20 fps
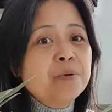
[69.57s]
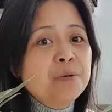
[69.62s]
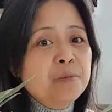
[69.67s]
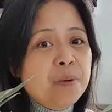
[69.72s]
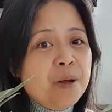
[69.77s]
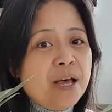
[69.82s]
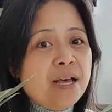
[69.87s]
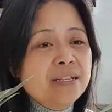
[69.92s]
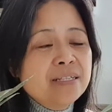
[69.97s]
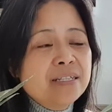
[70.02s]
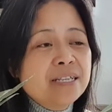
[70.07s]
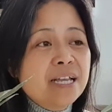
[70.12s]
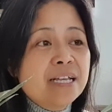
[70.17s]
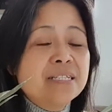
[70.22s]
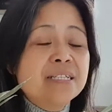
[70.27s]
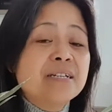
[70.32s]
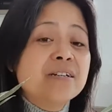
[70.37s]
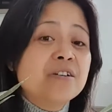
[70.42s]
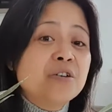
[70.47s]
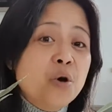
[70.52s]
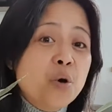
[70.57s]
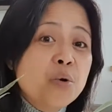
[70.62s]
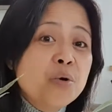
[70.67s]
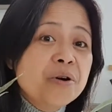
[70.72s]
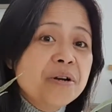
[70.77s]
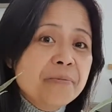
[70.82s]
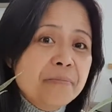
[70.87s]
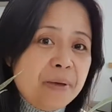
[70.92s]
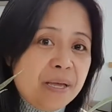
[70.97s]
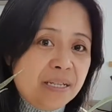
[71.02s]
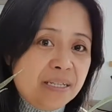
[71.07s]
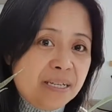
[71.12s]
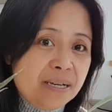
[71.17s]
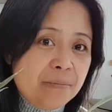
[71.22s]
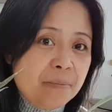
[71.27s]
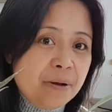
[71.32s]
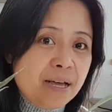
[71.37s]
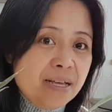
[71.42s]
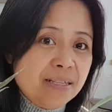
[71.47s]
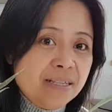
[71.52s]
plant as an ornamental
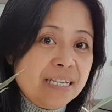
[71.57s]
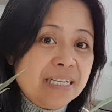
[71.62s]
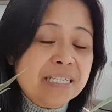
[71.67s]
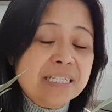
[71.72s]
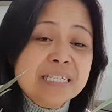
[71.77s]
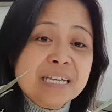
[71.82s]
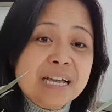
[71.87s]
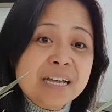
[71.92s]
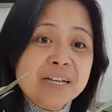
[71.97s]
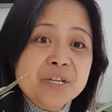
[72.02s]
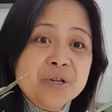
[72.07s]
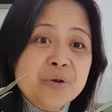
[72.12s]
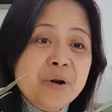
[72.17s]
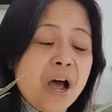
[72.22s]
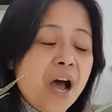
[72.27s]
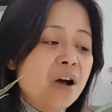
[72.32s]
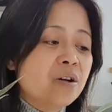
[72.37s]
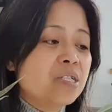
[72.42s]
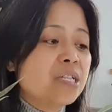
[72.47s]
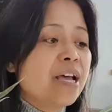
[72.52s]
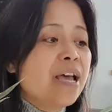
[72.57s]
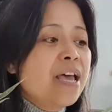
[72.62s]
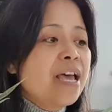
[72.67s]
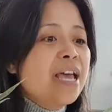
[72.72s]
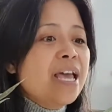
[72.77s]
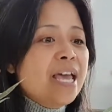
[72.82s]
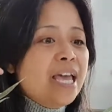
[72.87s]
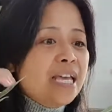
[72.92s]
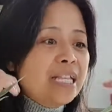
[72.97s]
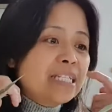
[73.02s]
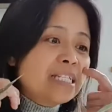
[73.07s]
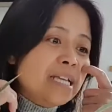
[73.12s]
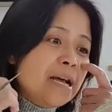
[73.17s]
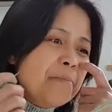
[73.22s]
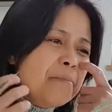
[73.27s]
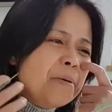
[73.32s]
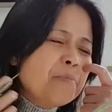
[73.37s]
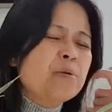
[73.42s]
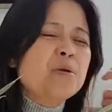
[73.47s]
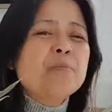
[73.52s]
plant inside your house. And
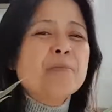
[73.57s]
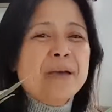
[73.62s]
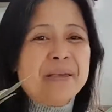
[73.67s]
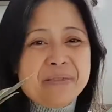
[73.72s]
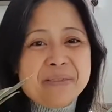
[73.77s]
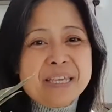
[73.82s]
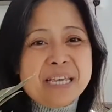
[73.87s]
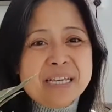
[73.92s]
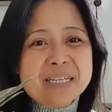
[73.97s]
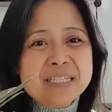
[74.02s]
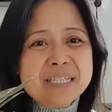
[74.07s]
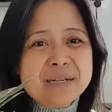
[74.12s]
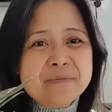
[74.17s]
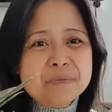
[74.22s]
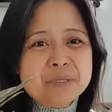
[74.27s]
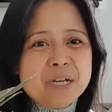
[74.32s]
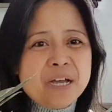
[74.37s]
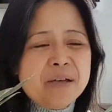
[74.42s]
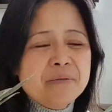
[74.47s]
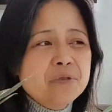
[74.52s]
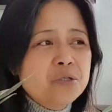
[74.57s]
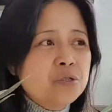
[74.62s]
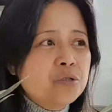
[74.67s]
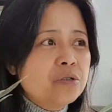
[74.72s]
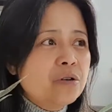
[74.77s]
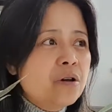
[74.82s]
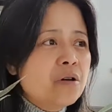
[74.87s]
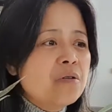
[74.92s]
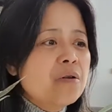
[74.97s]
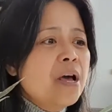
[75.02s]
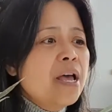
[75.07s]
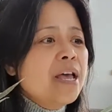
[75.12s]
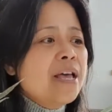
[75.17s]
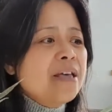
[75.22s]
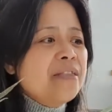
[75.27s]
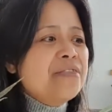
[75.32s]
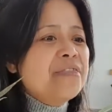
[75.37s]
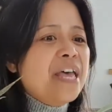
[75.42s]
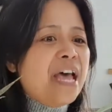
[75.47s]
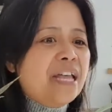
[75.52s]
some people might think sometimes,
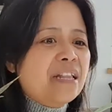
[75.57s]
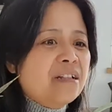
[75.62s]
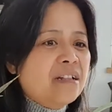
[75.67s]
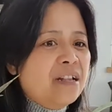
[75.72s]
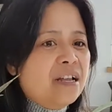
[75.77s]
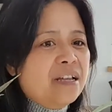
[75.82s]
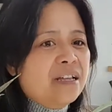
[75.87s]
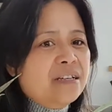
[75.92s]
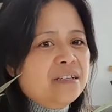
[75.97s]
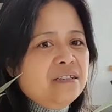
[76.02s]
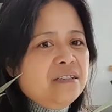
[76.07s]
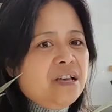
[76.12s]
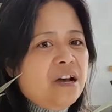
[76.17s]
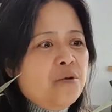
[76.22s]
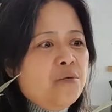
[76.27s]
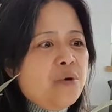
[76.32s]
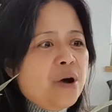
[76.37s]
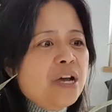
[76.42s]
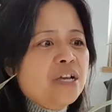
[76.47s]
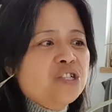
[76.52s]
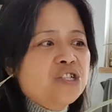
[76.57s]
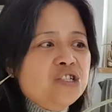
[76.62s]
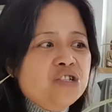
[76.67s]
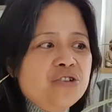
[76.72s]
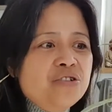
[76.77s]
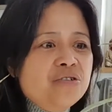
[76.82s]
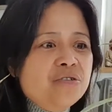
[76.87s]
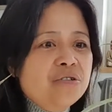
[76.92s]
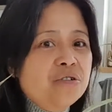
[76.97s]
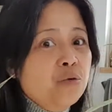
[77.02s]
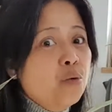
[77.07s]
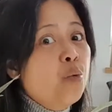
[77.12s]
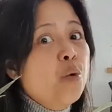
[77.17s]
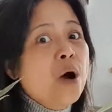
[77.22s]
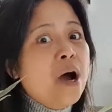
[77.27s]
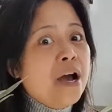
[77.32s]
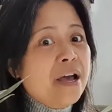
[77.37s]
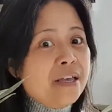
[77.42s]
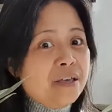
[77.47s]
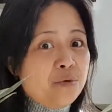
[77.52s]
that like, yeah,
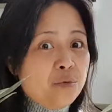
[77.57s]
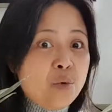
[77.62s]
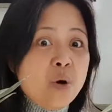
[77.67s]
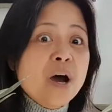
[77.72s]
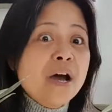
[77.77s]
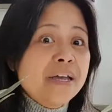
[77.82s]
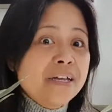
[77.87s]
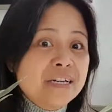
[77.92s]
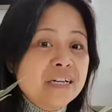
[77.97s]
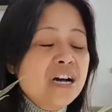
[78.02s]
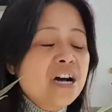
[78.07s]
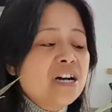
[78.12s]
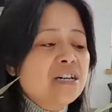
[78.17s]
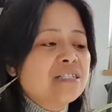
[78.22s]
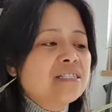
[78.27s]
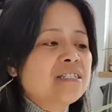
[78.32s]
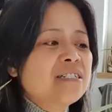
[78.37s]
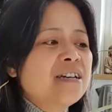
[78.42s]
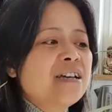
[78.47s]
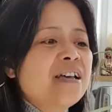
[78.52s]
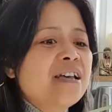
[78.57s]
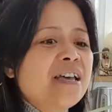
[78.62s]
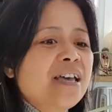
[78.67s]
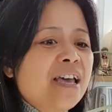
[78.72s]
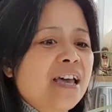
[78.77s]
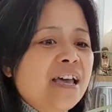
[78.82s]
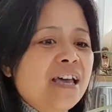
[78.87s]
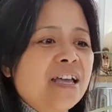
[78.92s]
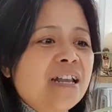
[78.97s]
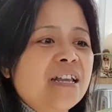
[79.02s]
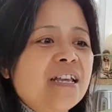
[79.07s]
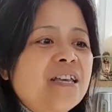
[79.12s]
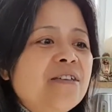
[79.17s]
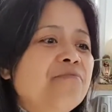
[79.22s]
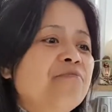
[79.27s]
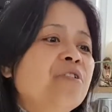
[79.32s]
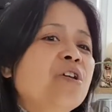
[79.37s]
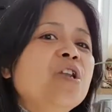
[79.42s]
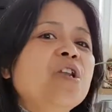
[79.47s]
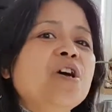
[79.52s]
why not? And
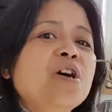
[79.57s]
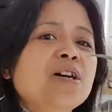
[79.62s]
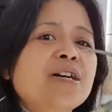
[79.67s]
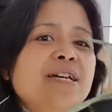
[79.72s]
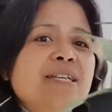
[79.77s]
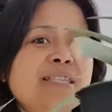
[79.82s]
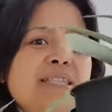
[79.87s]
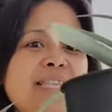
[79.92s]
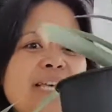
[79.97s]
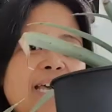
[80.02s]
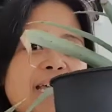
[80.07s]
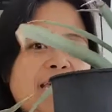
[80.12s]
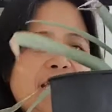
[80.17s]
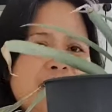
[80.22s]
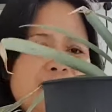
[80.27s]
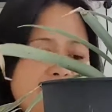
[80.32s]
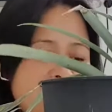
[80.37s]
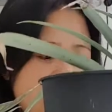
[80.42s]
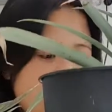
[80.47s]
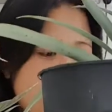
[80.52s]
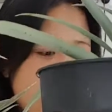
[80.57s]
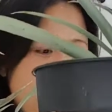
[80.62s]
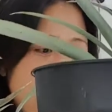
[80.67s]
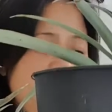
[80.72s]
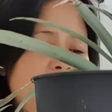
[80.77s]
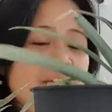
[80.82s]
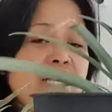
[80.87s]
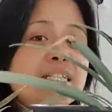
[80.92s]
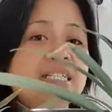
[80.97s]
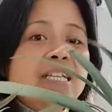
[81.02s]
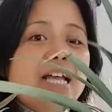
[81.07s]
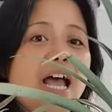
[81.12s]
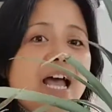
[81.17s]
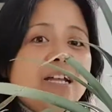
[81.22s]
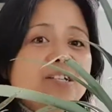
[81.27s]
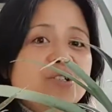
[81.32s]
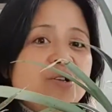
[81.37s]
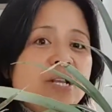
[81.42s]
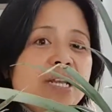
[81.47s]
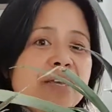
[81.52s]
if you look at this, it's
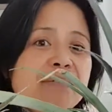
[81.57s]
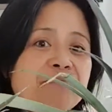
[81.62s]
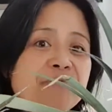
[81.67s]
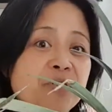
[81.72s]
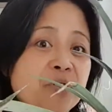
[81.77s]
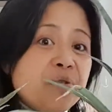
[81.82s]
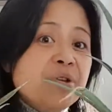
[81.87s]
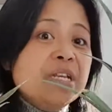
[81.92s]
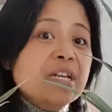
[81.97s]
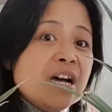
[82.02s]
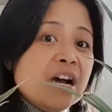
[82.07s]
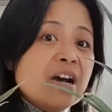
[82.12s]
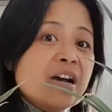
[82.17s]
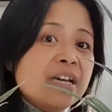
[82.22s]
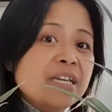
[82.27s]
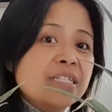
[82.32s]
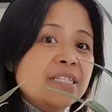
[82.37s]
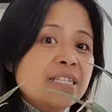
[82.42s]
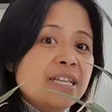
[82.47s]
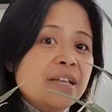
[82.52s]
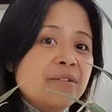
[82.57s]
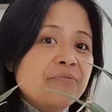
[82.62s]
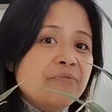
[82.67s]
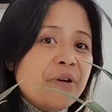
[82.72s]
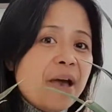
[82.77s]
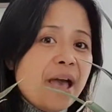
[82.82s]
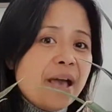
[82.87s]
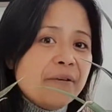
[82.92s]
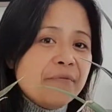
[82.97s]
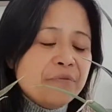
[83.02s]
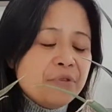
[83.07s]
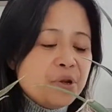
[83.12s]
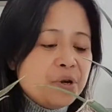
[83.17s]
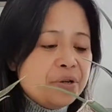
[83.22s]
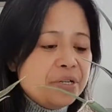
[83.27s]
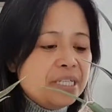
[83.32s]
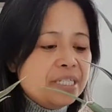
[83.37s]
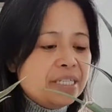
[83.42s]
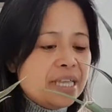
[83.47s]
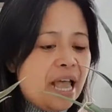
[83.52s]
actually very nice. In fact, there
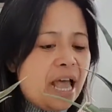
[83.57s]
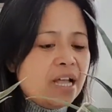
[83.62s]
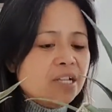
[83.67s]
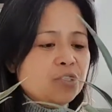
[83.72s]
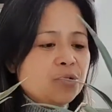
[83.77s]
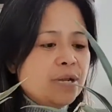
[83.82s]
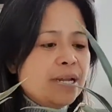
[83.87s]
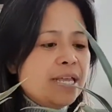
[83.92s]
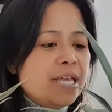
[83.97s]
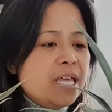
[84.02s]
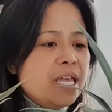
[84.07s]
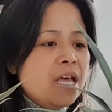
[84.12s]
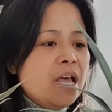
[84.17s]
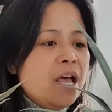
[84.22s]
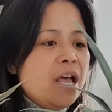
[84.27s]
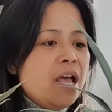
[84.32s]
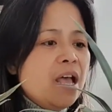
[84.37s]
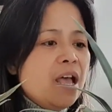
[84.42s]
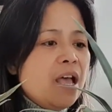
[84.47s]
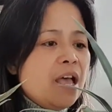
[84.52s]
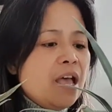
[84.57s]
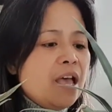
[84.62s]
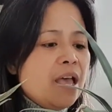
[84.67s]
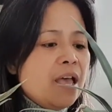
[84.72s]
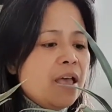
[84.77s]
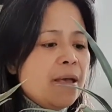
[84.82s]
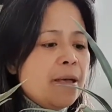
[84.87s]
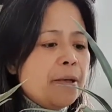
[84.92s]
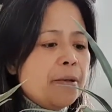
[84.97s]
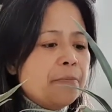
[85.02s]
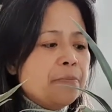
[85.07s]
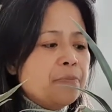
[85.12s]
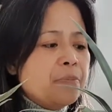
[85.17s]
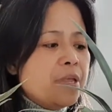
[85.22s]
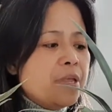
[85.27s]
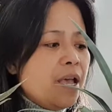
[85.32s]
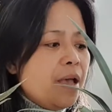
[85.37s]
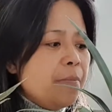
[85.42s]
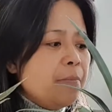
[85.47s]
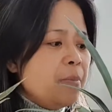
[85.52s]
is actually a
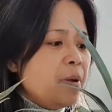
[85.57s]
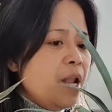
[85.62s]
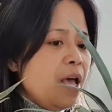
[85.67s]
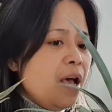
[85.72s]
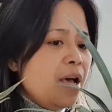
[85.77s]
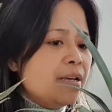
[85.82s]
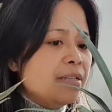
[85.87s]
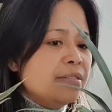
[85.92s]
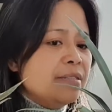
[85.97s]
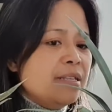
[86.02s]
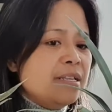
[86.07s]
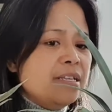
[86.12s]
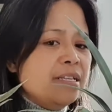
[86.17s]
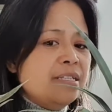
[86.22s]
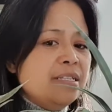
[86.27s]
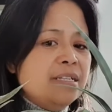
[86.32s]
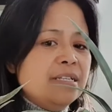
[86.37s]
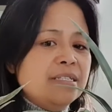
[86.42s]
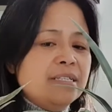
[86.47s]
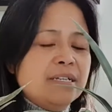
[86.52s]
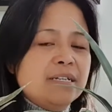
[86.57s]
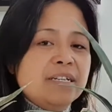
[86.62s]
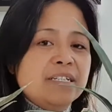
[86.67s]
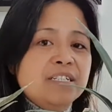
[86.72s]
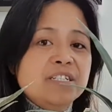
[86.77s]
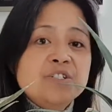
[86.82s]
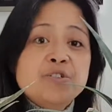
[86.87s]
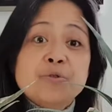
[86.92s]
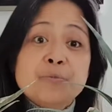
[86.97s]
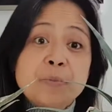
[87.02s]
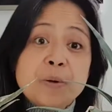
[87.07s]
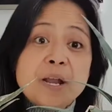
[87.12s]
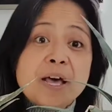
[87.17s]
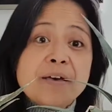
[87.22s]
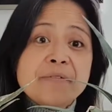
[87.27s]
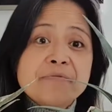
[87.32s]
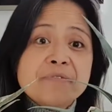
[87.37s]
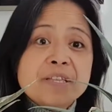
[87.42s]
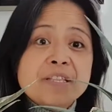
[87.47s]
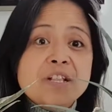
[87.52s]
plant. It is an indoor
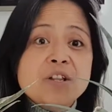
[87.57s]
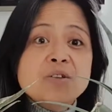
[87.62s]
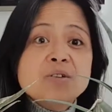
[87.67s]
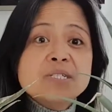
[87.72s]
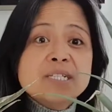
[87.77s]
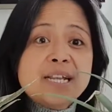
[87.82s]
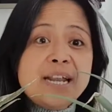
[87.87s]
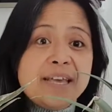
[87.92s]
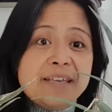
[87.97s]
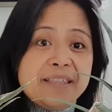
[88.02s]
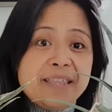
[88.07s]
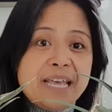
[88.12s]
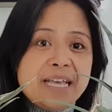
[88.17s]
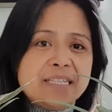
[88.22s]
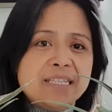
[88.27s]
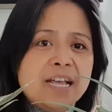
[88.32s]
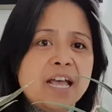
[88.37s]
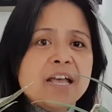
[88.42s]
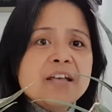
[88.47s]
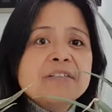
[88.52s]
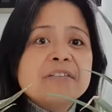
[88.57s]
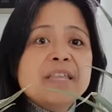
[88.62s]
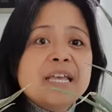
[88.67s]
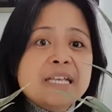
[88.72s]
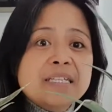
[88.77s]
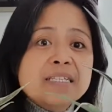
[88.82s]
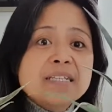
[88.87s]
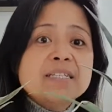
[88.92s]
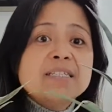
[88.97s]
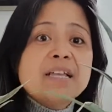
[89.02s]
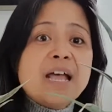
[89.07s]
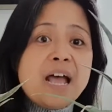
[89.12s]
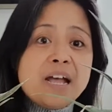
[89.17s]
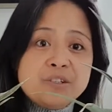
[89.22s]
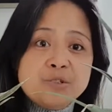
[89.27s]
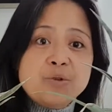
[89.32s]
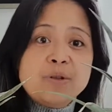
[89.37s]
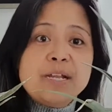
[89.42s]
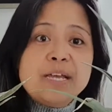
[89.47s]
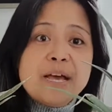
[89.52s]
plant that looks like this. This is
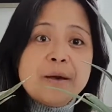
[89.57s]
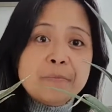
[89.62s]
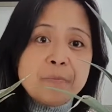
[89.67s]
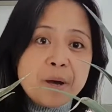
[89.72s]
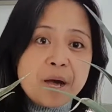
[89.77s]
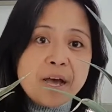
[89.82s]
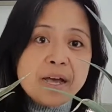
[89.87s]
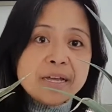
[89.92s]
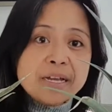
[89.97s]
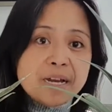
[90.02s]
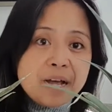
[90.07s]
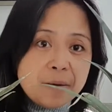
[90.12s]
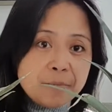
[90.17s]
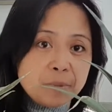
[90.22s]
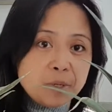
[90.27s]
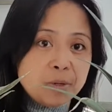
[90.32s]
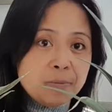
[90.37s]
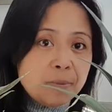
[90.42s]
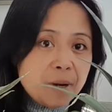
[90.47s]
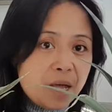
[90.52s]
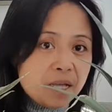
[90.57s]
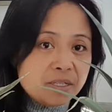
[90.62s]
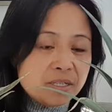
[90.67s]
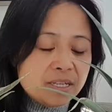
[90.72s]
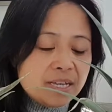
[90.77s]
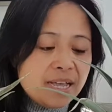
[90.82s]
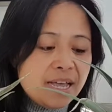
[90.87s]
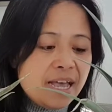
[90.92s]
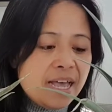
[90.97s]
actually a pineapple plant.